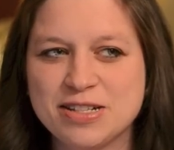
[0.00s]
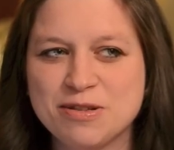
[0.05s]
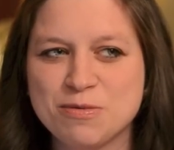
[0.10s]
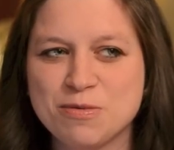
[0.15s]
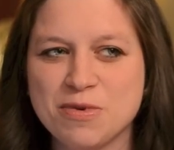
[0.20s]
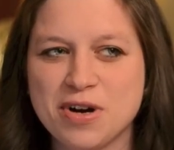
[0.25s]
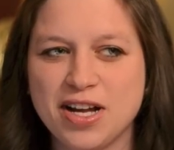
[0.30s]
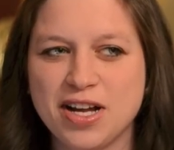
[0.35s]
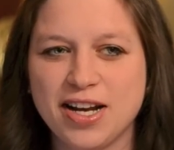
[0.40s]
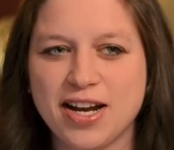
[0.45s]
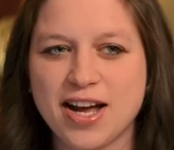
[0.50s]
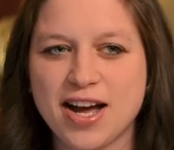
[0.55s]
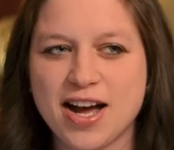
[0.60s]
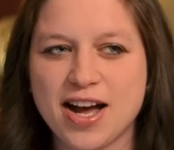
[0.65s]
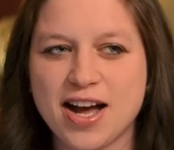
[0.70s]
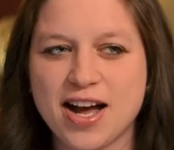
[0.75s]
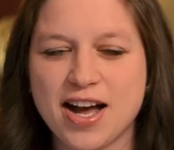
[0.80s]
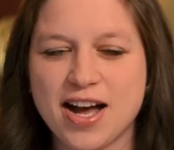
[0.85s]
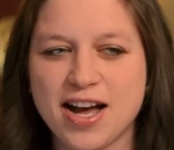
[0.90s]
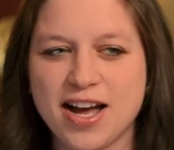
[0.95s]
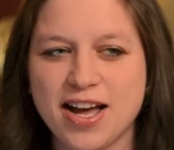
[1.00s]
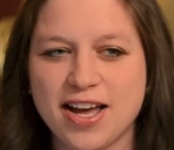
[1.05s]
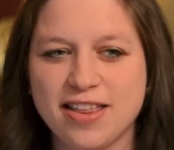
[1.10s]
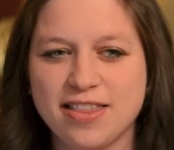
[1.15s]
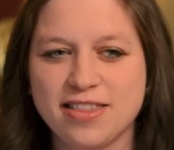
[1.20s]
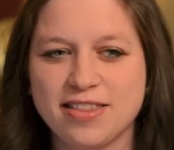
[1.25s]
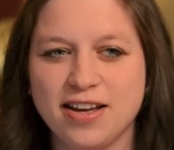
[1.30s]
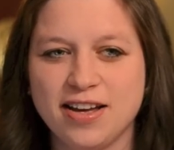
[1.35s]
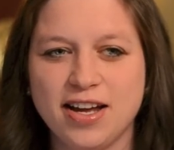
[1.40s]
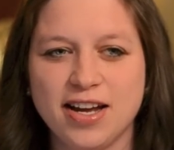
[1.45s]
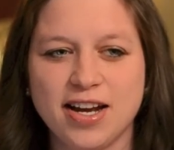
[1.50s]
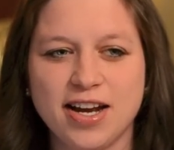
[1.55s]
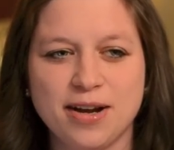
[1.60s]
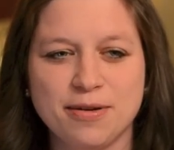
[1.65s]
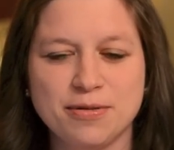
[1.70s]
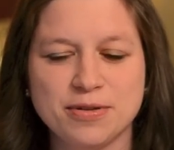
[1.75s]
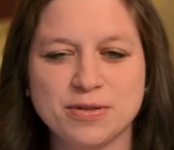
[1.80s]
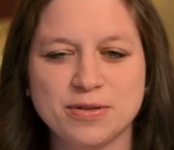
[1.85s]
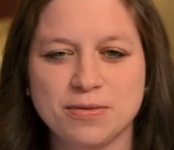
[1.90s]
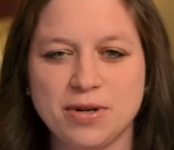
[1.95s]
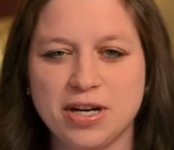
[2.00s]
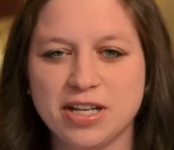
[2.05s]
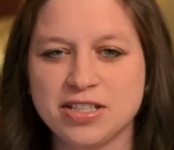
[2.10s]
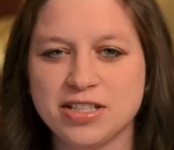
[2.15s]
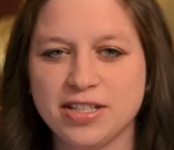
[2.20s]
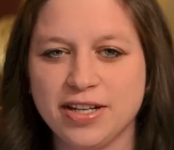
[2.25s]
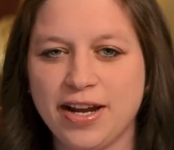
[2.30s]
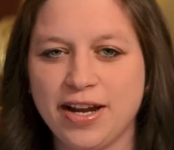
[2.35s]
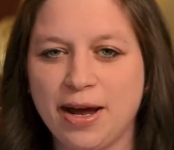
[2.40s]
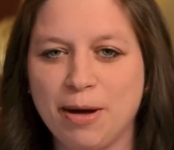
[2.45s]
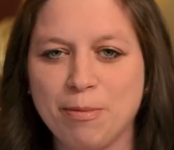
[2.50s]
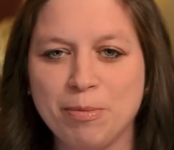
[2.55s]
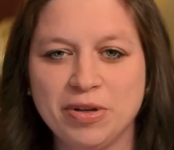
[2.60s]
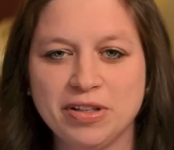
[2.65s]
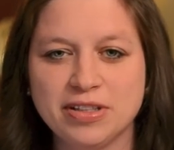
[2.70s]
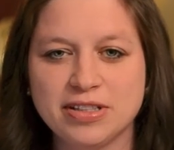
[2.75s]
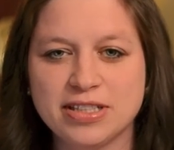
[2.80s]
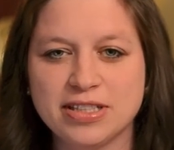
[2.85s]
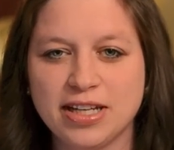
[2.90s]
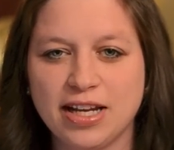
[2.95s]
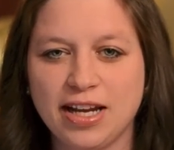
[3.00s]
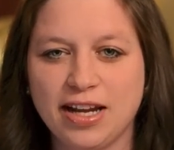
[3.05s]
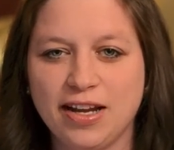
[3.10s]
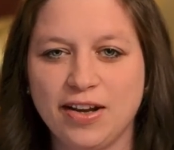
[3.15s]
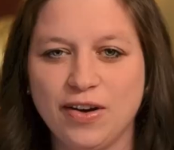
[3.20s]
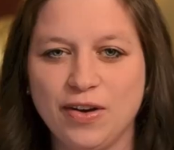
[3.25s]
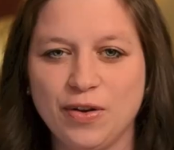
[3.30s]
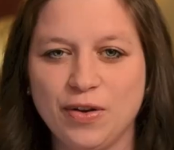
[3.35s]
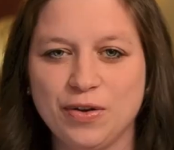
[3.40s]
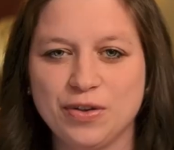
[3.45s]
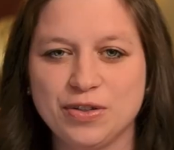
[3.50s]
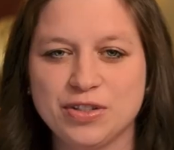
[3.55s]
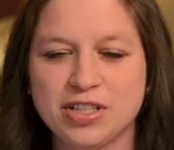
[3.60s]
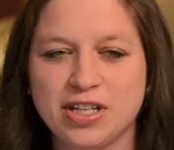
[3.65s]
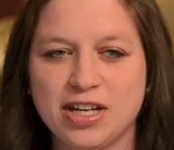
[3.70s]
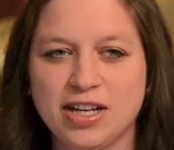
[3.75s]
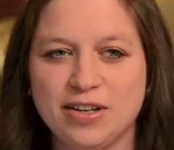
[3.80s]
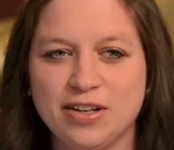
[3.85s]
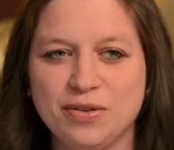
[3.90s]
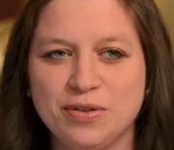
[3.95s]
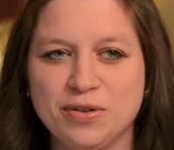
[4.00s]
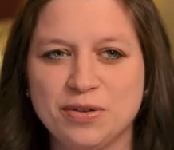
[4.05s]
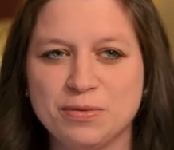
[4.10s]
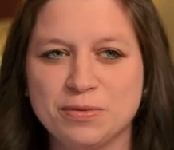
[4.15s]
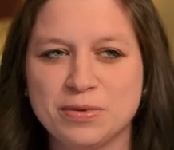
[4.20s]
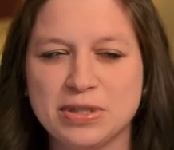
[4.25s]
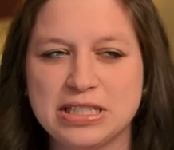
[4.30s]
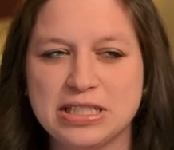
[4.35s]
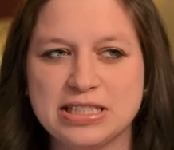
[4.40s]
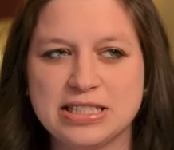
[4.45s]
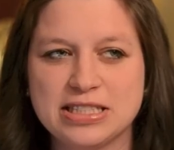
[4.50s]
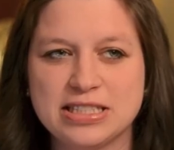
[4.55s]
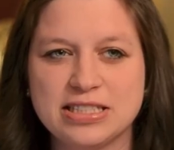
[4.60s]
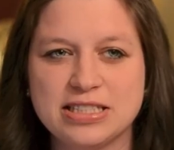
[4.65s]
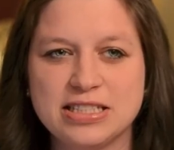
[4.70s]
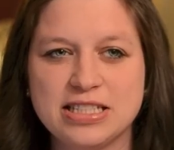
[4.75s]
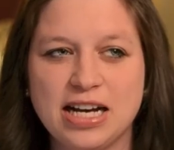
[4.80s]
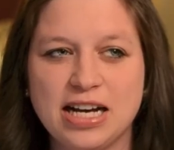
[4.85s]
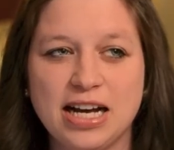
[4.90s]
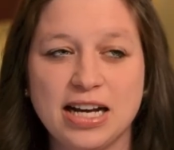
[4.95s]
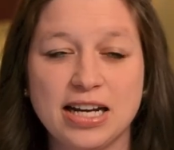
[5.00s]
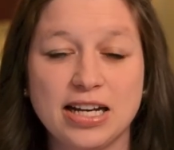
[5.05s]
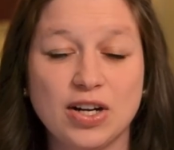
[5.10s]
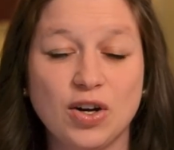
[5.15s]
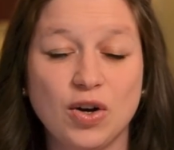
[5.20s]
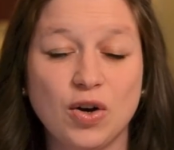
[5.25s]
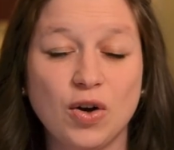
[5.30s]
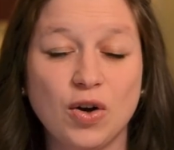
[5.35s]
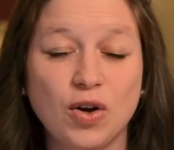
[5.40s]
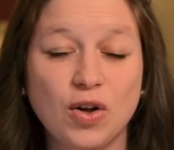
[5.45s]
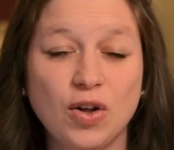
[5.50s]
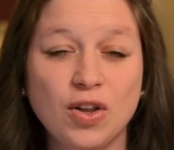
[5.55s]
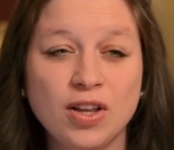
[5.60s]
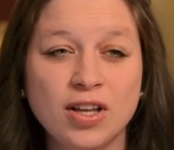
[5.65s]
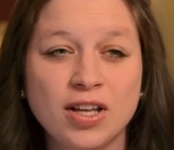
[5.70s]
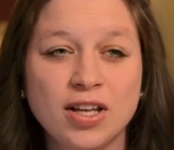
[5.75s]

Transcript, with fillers: What I thought I was watching happen to yet another child was not at all